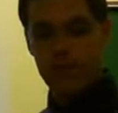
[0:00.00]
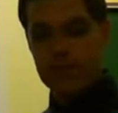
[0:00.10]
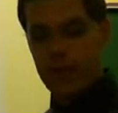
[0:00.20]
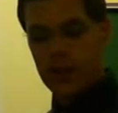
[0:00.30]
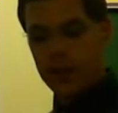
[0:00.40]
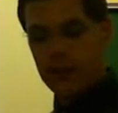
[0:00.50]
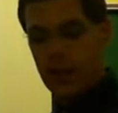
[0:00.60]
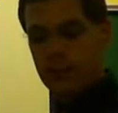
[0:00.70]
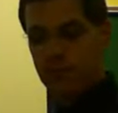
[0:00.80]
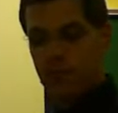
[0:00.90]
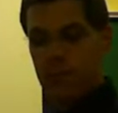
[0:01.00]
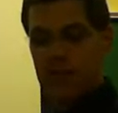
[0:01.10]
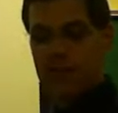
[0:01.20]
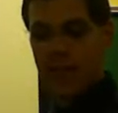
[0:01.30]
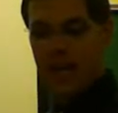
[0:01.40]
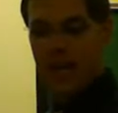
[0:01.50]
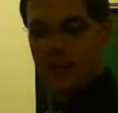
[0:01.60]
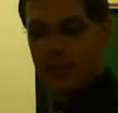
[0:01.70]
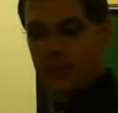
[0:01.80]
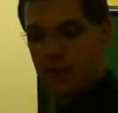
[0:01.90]
himself and from his
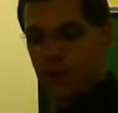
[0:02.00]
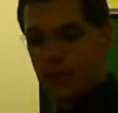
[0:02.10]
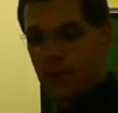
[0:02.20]
tasks,